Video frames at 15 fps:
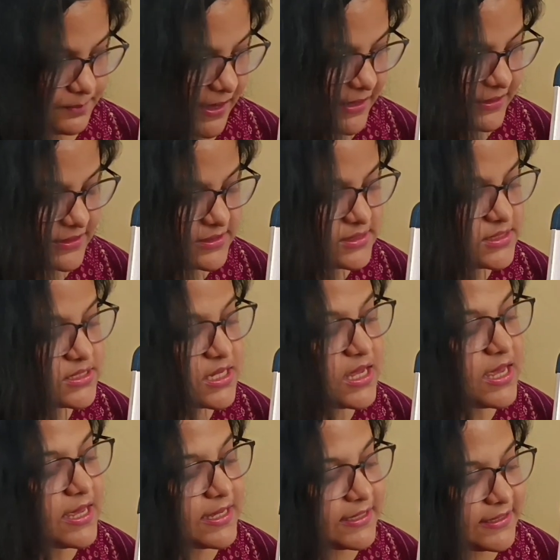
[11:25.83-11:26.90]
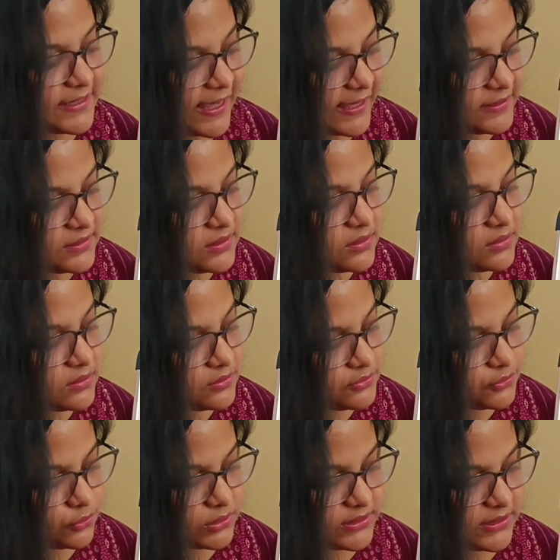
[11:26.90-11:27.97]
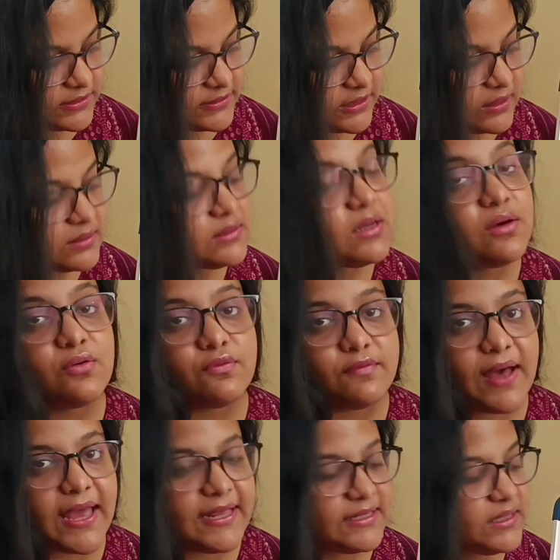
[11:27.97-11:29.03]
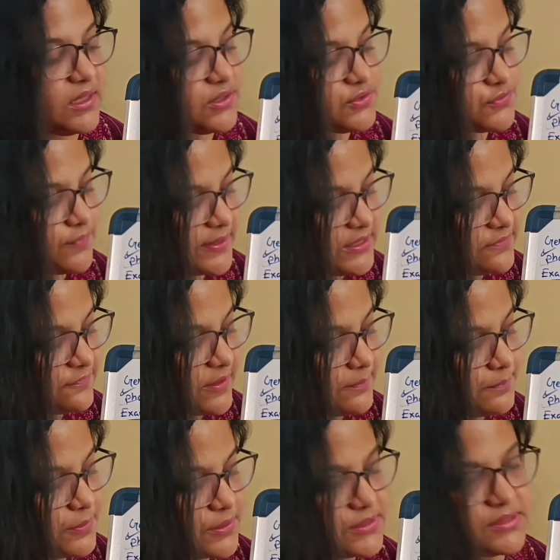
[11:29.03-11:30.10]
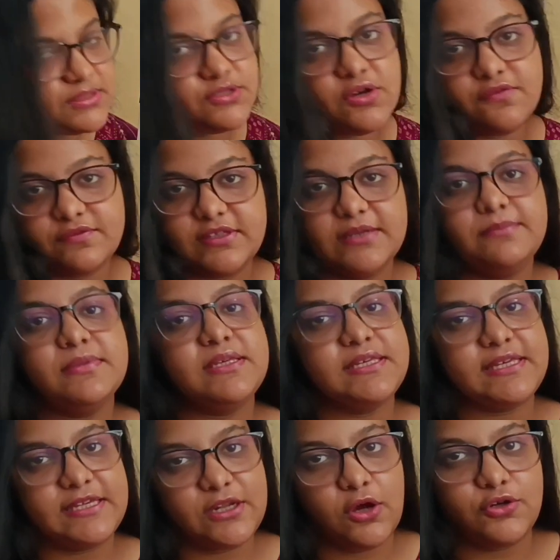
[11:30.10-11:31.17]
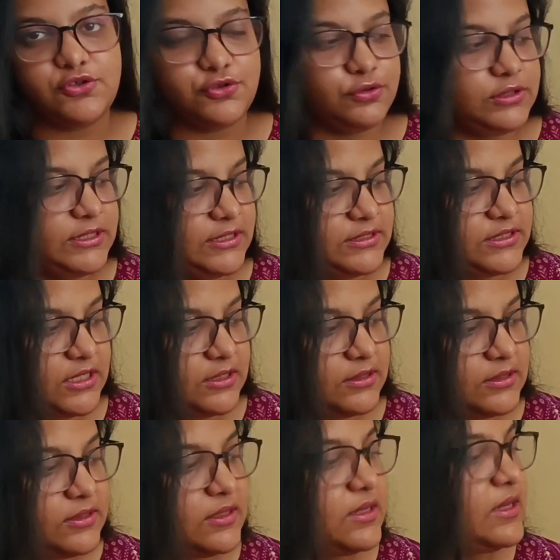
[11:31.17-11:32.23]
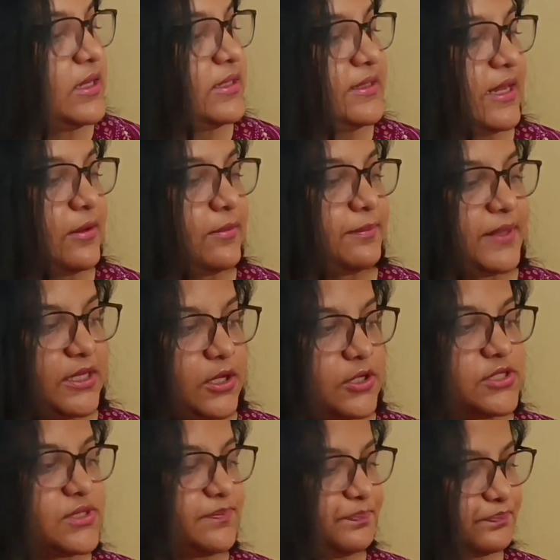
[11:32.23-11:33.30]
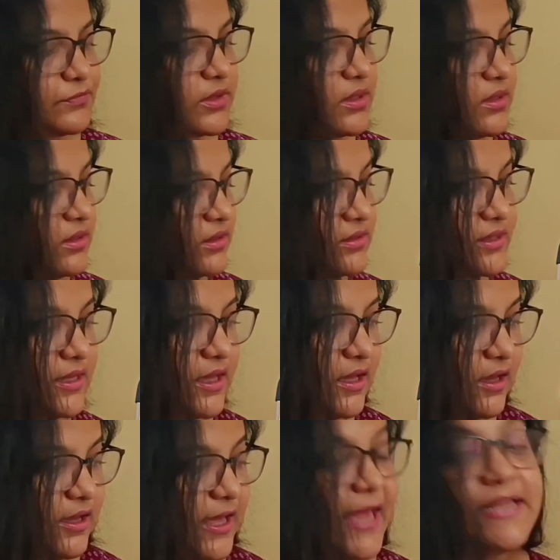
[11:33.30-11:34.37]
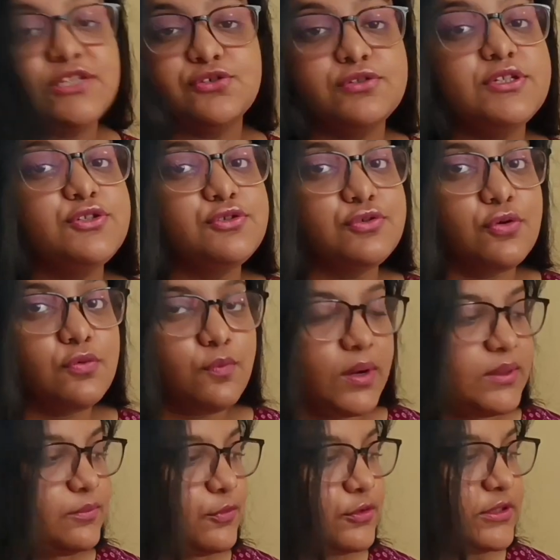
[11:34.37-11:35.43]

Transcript: parents can roll their tongue, while 25% of them cannot roll their tongue. Now, because and you need to know one